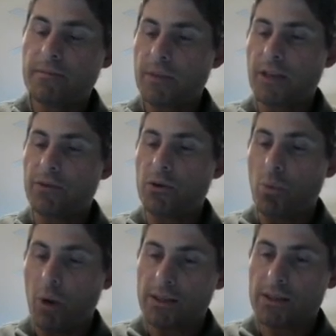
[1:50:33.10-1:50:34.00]
give you
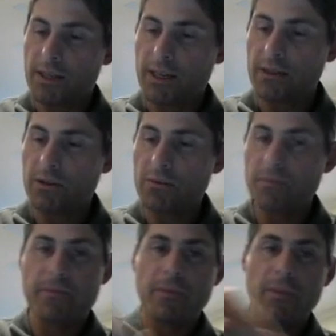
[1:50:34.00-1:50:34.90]
1 signal,
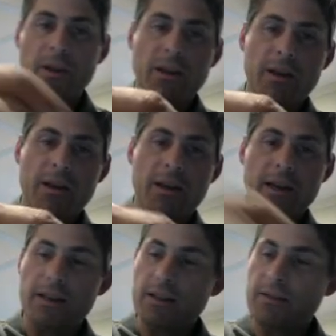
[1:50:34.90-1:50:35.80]

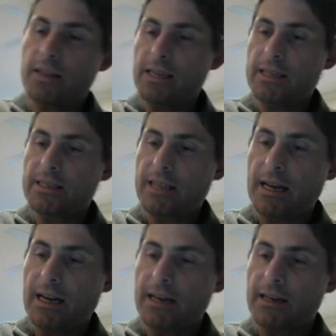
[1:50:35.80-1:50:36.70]
and then these
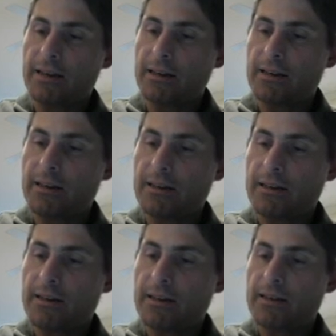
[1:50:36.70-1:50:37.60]
9
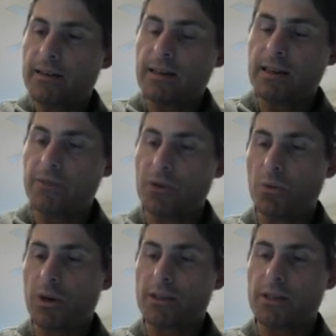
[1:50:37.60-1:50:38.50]
give you
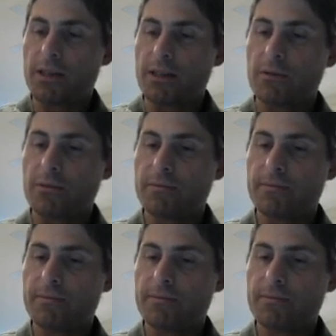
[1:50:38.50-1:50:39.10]
1 signal.